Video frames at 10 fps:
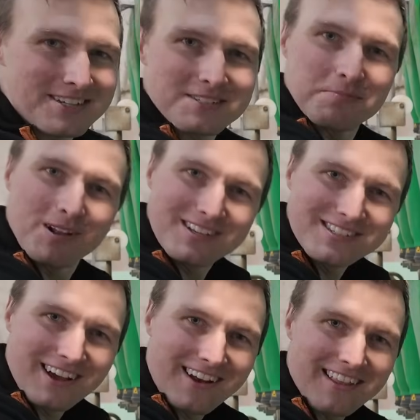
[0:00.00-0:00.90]
just pull this
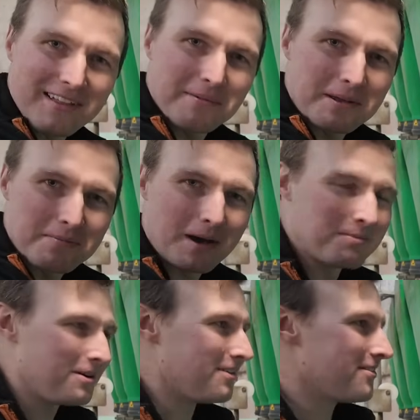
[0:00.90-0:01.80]
down a little bit and pop
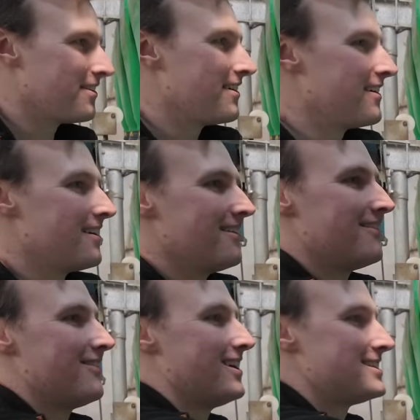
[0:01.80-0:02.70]
off.
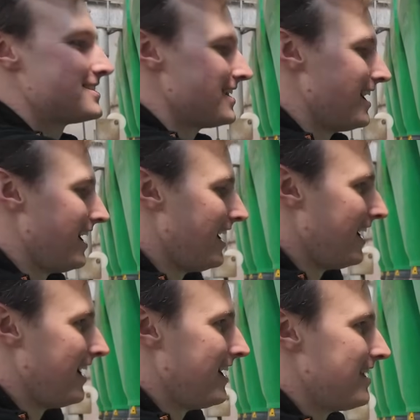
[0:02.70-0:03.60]
Right,
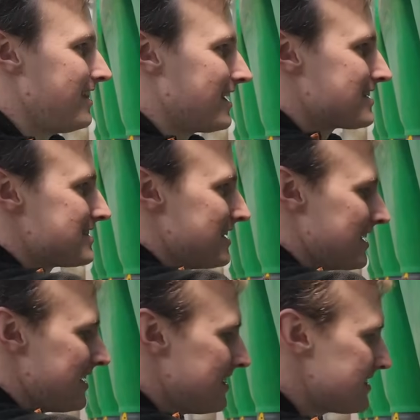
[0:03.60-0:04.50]
next
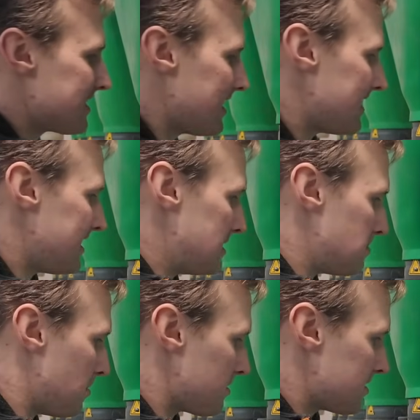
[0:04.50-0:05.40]
thing is get these
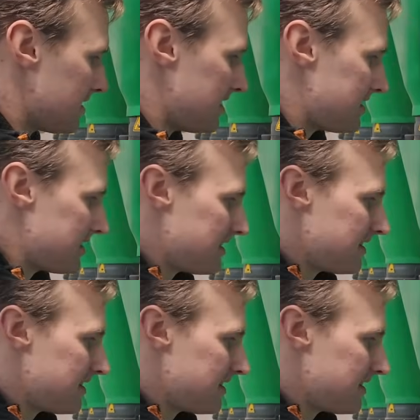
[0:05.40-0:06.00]
bolts out.